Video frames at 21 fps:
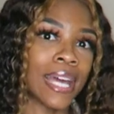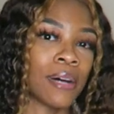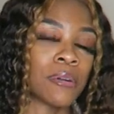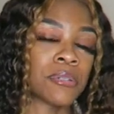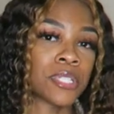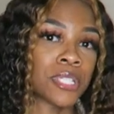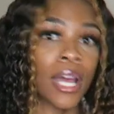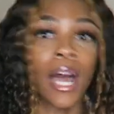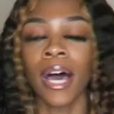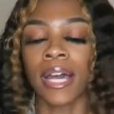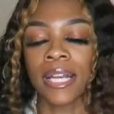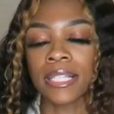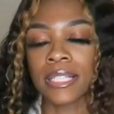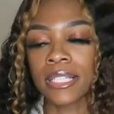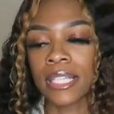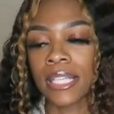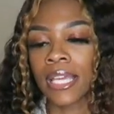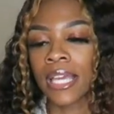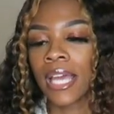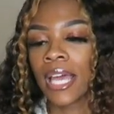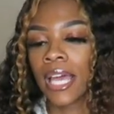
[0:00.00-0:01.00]
couch,
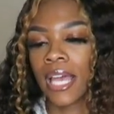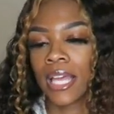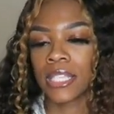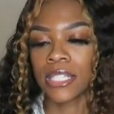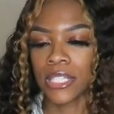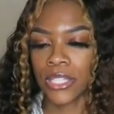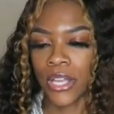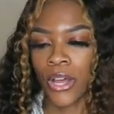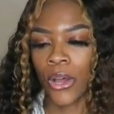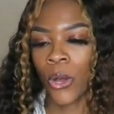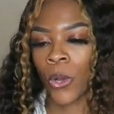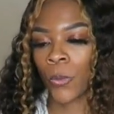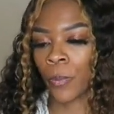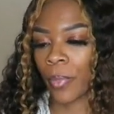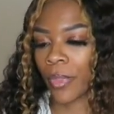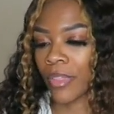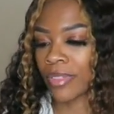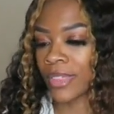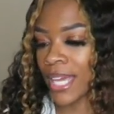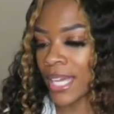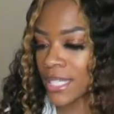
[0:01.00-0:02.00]
honestly. So
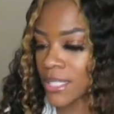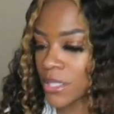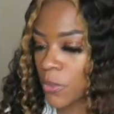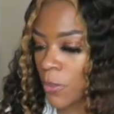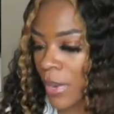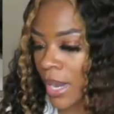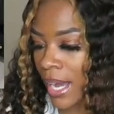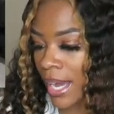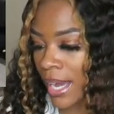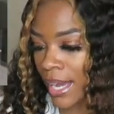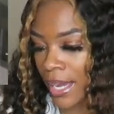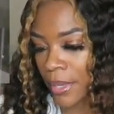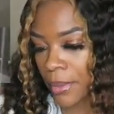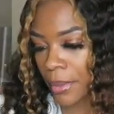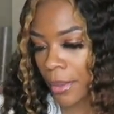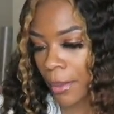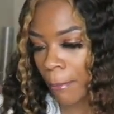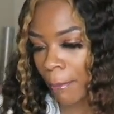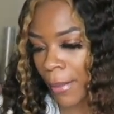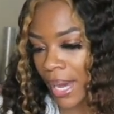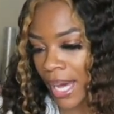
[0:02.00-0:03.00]
that's why
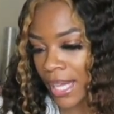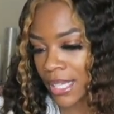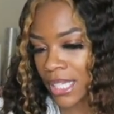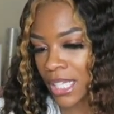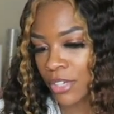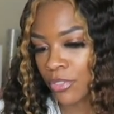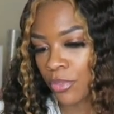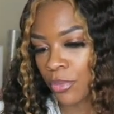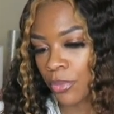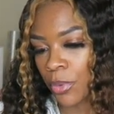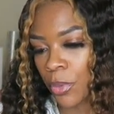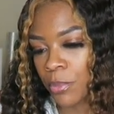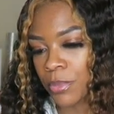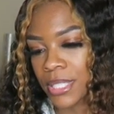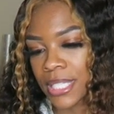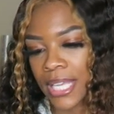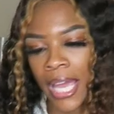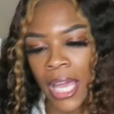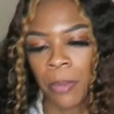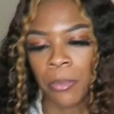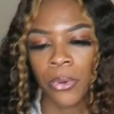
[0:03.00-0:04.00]
my living room
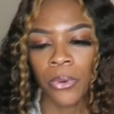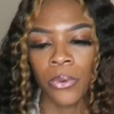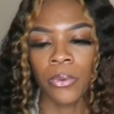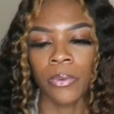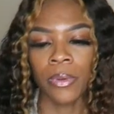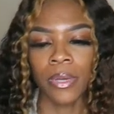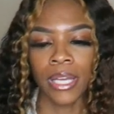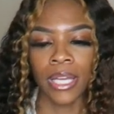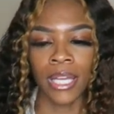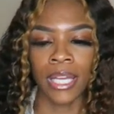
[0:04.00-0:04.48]
table